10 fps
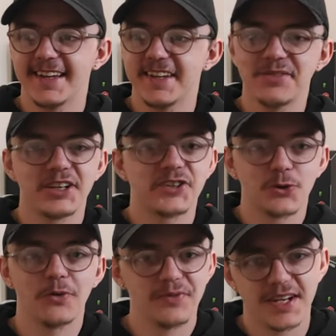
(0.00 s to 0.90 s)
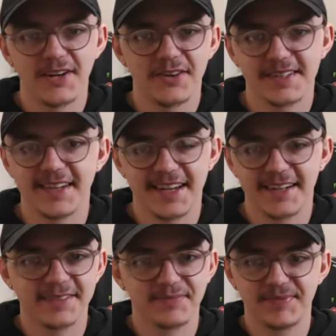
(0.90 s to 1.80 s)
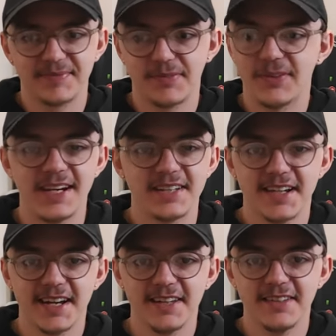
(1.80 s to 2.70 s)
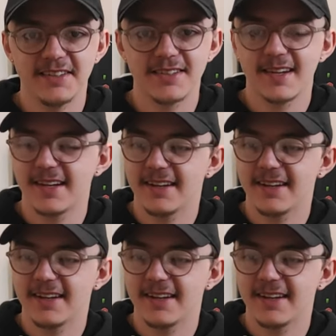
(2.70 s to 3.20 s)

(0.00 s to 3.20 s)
even a short video can take thirty seconds.